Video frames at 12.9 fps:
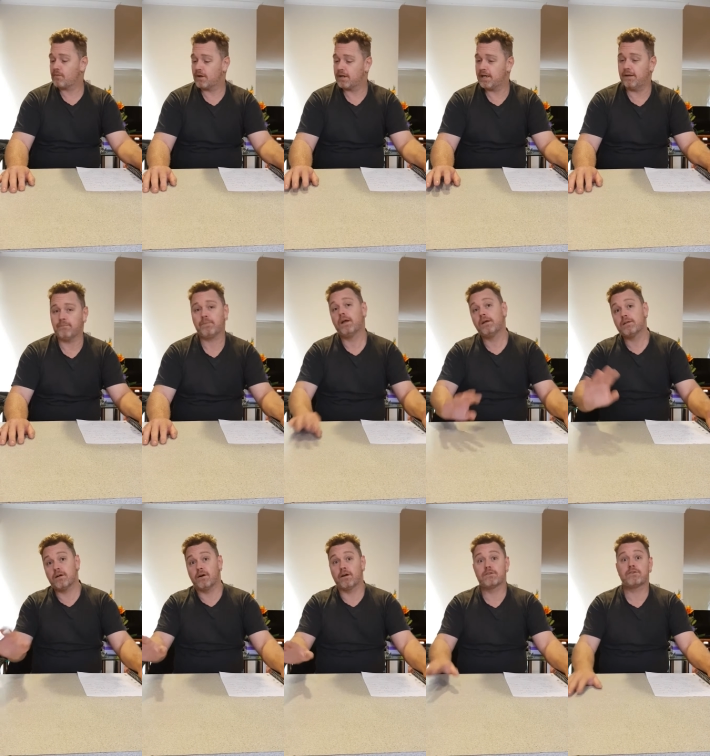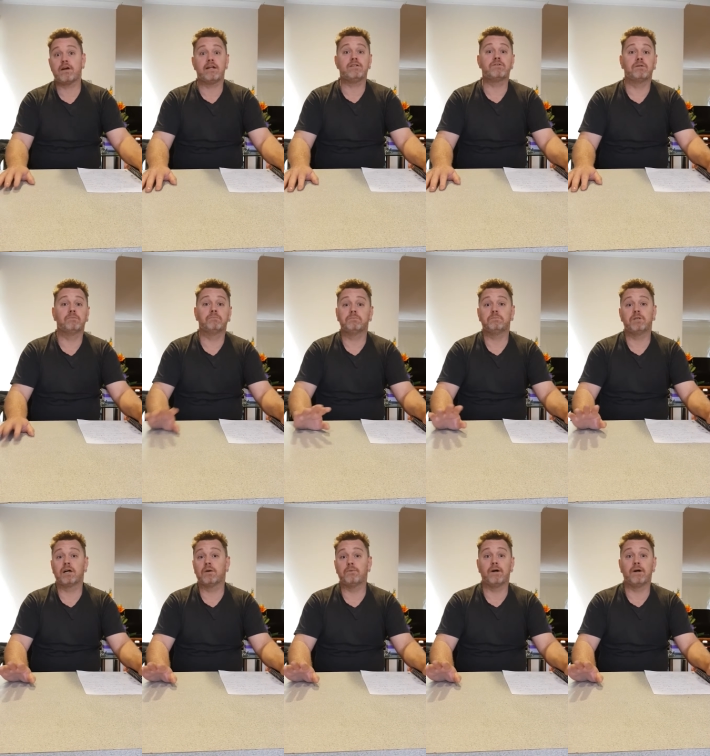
Okay, so I'll go straight into them, I'm not going to